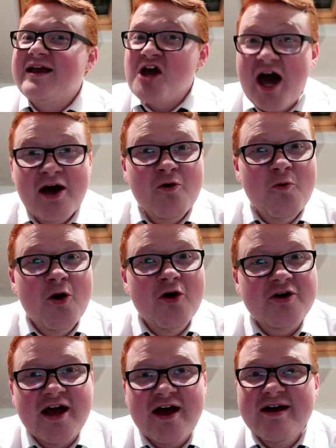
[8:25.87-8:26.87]
Kyle
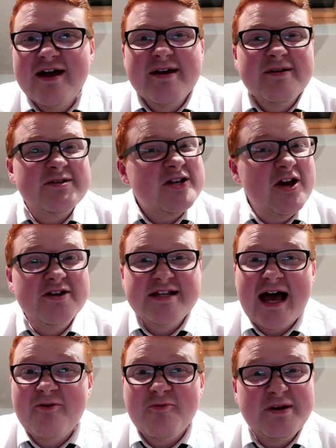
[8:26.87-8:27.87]
Walker, turns
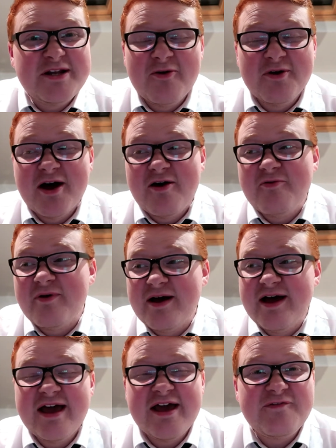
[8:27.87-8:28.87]
out we don't know
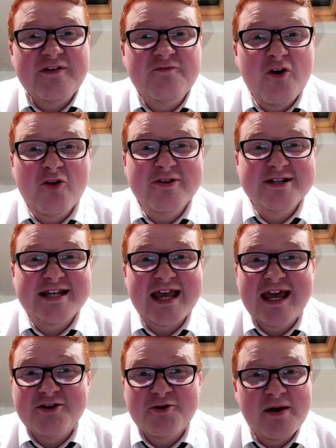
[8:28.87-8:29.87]
if he'd
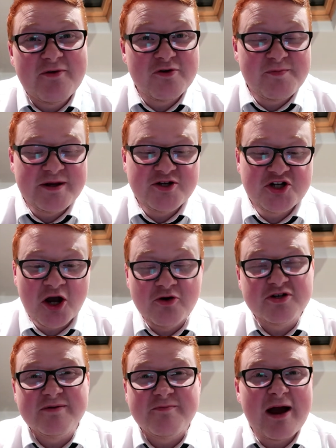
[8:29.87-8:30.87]
volunteered or whether he'd been
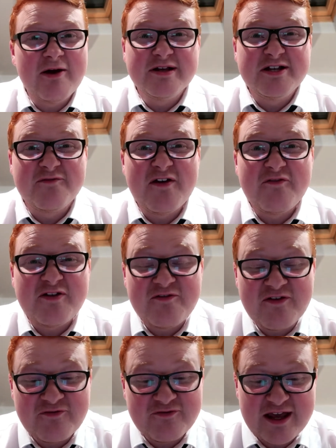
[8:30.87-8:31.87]
chosen. Apparently it's
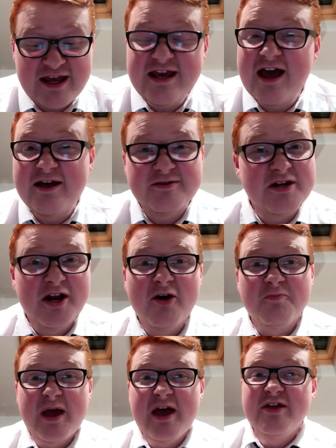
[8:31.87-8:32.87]
50-50, you know,
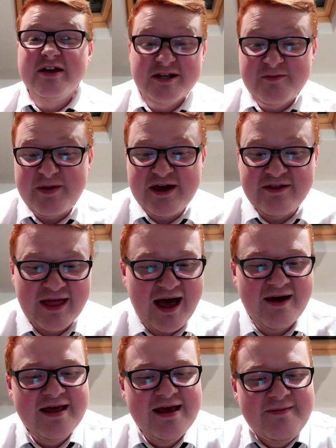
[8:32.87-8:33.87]
a bit of this and a bit of
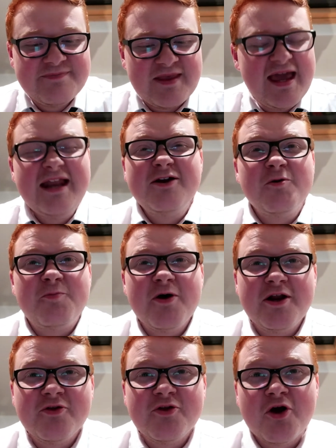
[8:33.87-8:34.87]
that. He ended up
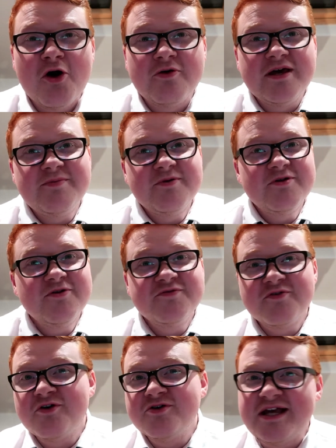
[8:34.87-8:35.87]
putting on the goalkeeping gloves.
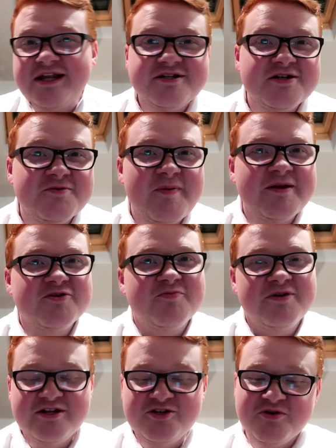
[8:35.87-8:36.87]
Of course, Ederson's picked up
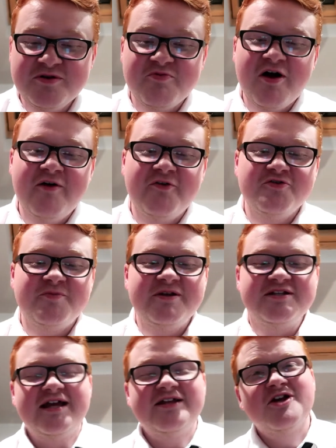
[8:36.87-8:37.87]
an injury. Bravo's
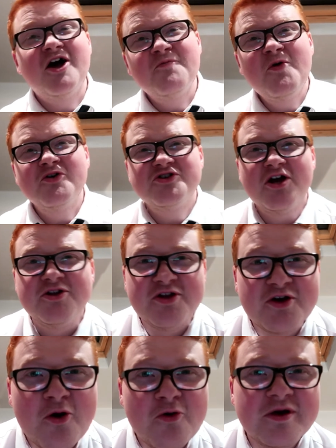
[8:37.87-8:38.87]
been sent off. Puts on the
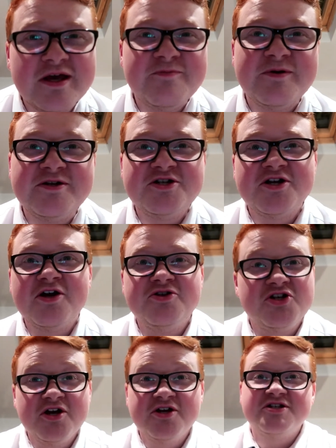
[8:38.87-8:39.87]
goalkeeping
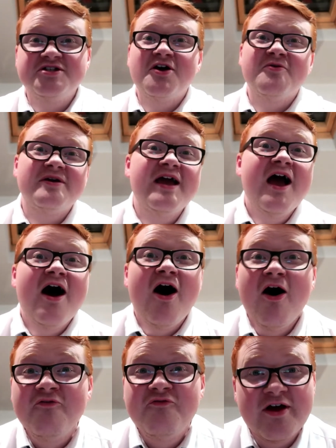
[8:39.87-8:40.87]
jersey
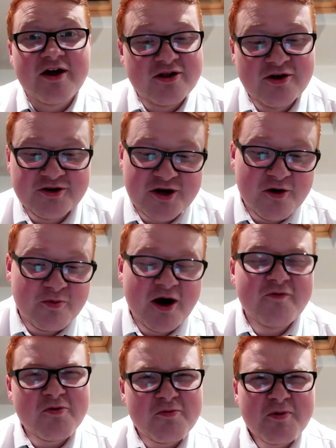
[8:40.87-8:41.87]
of Claudio
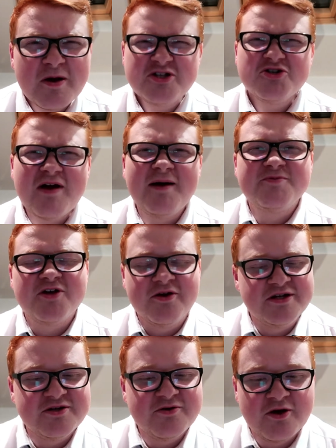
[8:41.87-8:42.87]
Bravo. Straps on
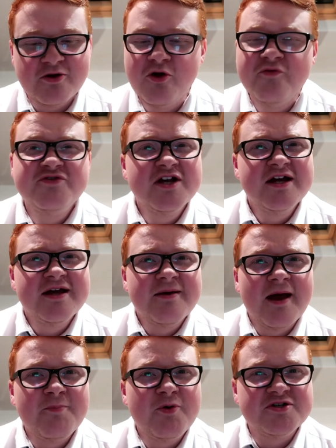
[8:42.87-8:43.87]
his gloves
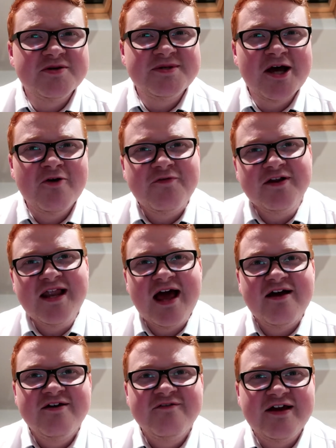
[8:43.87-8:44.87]
and puts himself in
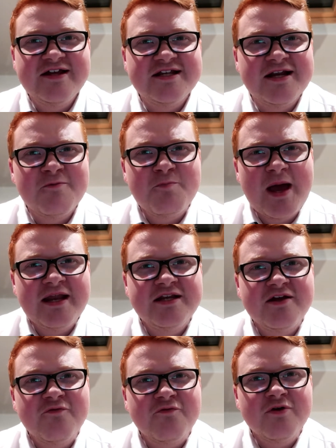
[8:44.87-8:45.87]
net, facing an
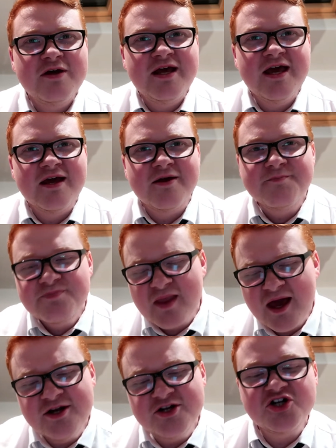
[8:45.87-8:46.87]
impending free kick.
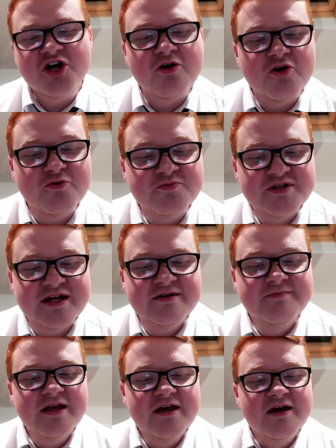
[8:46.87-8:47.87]
And a shot comes
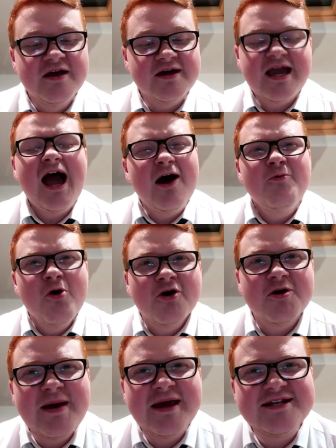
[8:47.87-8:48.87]
in, and Kyle
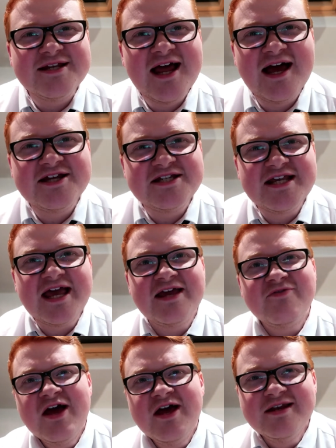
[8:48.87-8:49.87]
Walker makes a nice
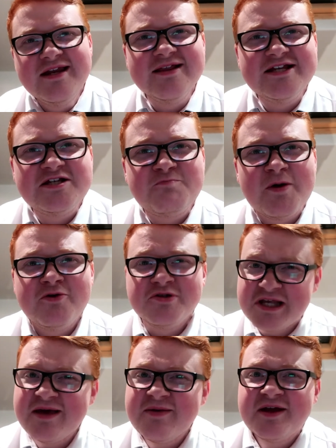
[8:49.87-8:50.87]
save. Nearly
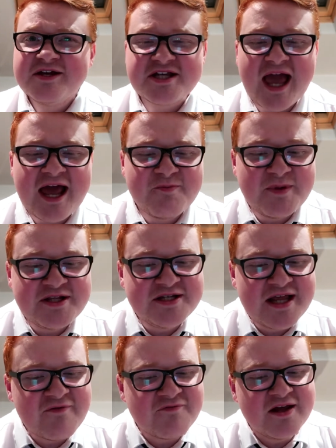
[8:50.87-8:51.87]
spilled it, scared me to
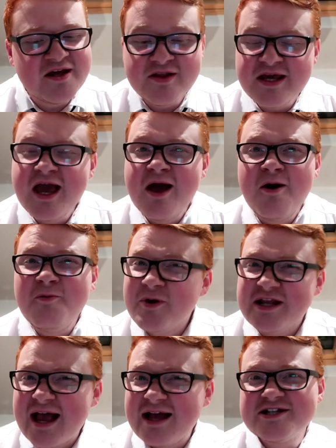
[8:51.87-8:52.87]
death nearly,
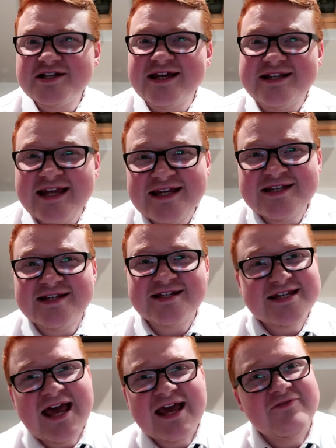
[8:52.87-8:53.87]
but it's actually a decent
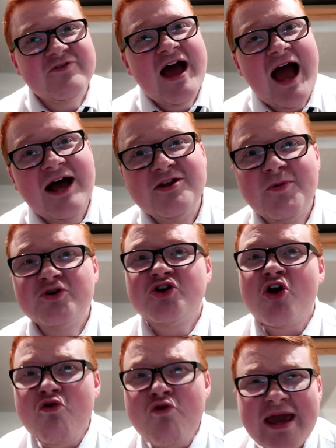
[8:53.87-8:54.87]
save. And the most
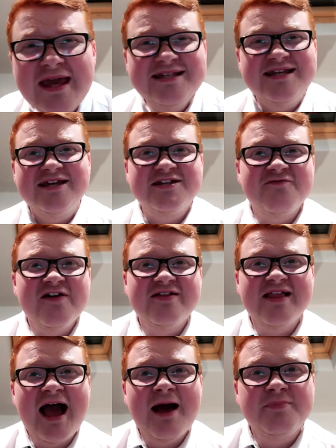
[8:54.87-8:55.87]
craziest thing
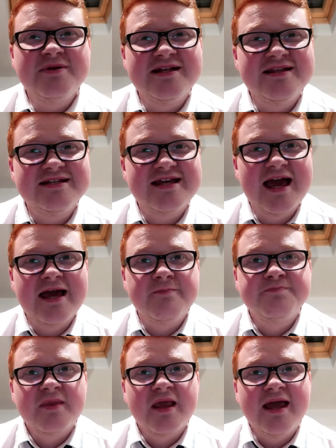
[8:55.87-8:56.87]
that happened in this
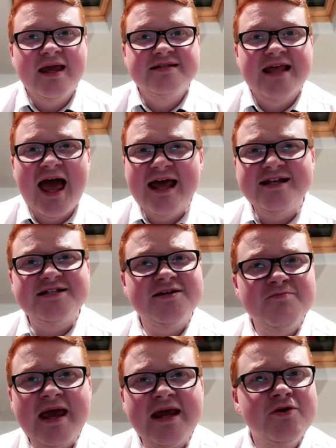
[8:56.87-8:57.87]
game is that
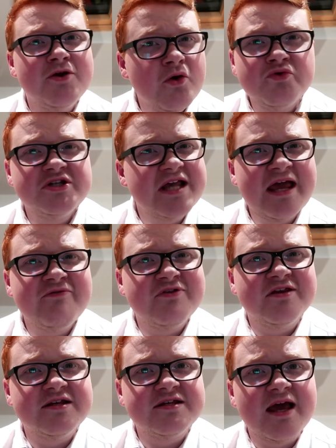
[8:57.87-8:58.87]
Ederson made no saves
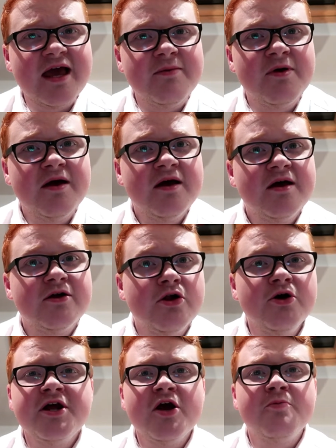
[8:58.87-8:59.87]
in this game.
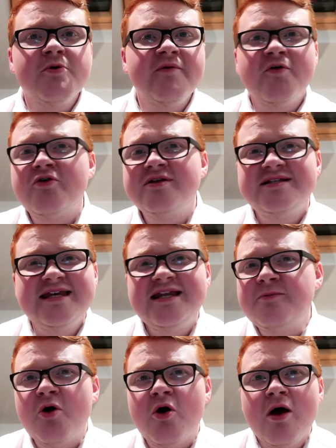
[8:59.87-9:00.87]
Claudio Bravo
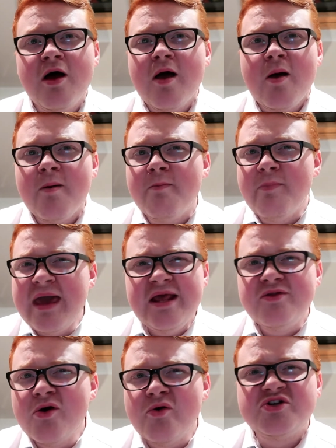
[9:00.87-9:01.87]
conceded, but
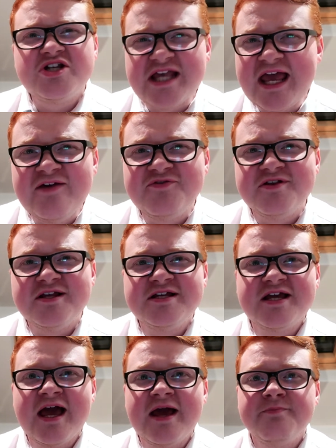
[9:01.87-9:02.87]
made no saves in this
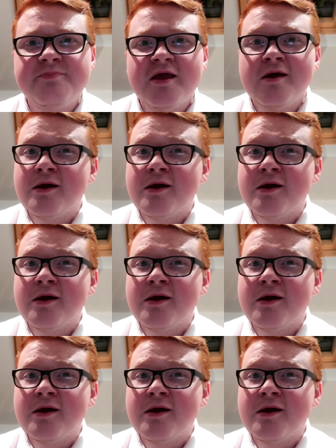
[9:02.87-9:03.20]
game.